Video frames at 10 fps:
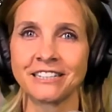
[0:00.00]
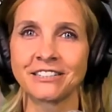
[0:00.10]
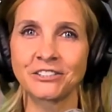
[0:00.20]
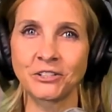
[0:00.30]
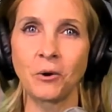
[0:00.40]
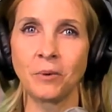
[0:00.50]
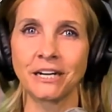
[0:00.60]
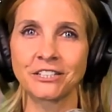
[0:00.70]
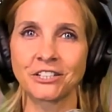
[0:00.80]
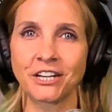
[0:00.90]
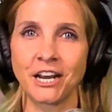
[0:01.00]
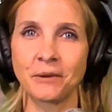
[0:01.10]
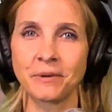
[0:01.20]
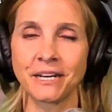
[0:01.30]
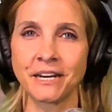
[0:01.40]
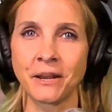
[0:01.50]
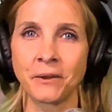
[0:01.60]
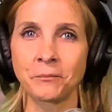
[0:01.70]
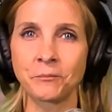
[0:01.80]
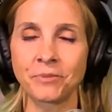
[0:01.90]
so much. I mean,
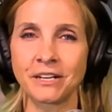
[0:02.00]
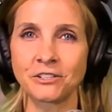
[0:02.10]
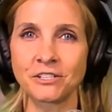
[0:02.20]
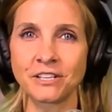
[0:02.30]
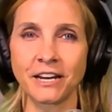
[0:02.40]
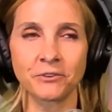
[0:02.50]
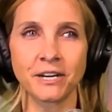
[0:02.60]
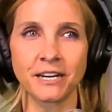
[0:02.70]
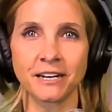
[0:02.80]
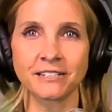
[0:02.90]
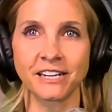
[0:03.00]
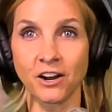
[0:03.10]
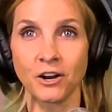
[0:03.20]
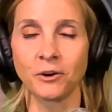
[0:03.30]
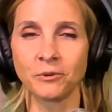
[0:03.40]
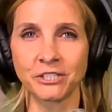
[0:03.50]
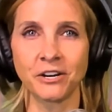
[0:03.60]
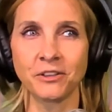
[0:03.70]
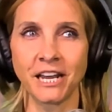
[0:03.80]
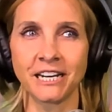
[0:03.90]
just like reading it, I was like, oh, wish I
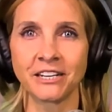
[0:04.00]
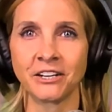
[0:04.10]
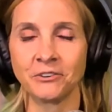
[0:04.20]
knew that.